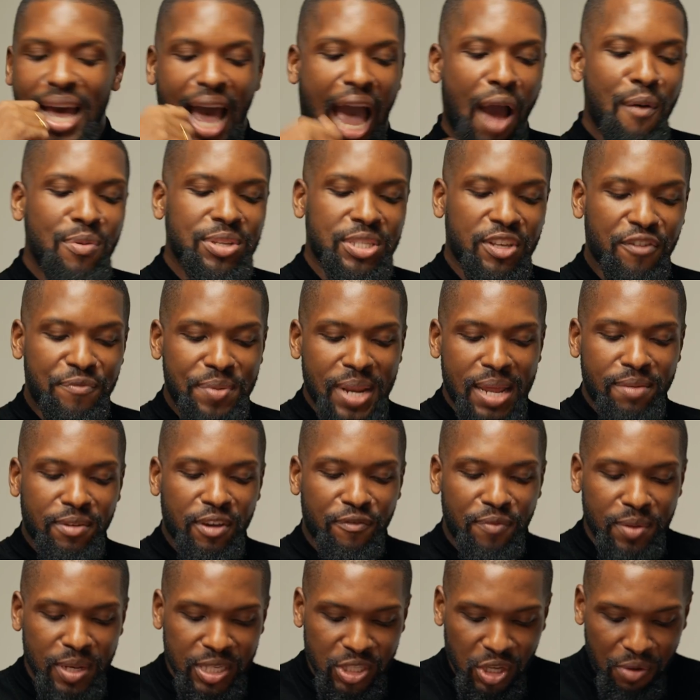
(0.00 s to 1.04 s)
How is it? You've
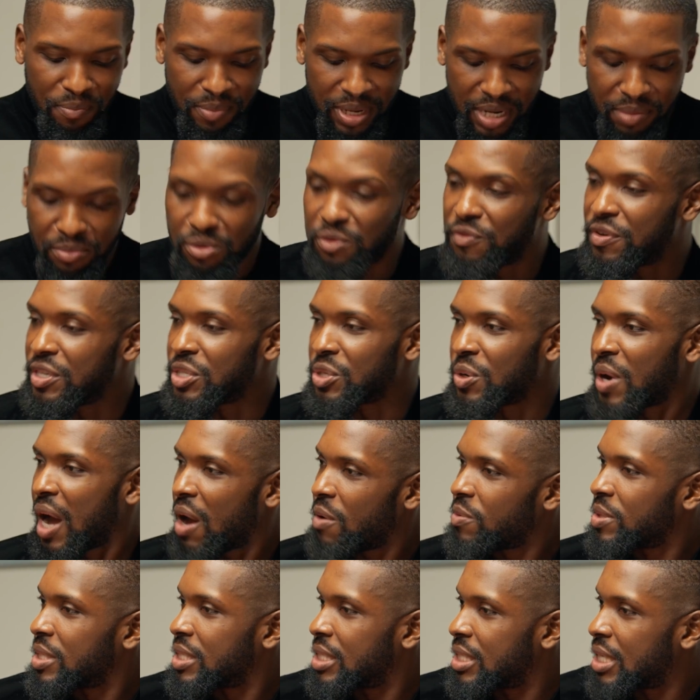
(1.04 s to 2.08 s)
been in so many movies though. How
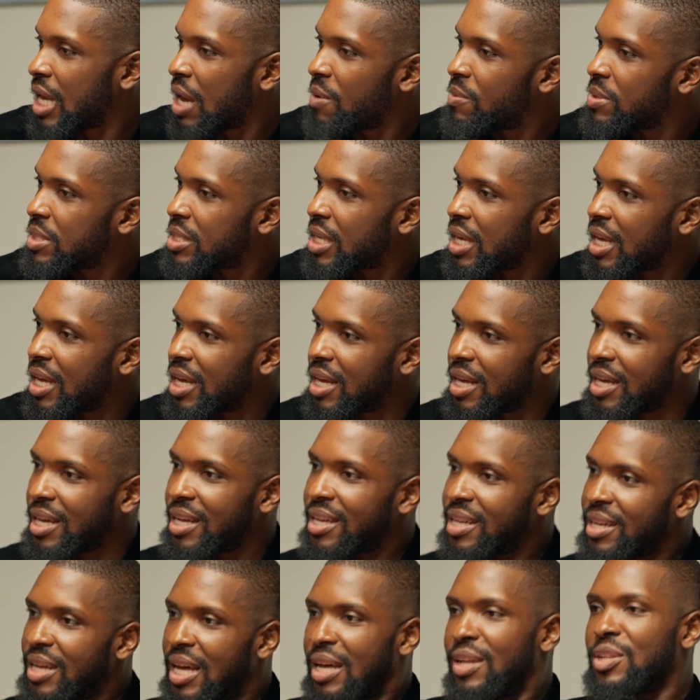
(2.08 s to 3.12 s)
is
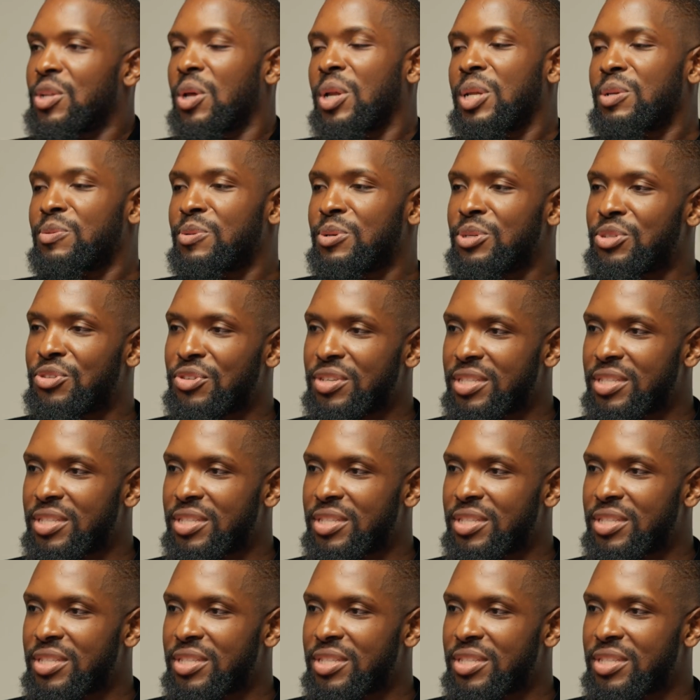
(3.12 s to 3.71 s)
Nollywood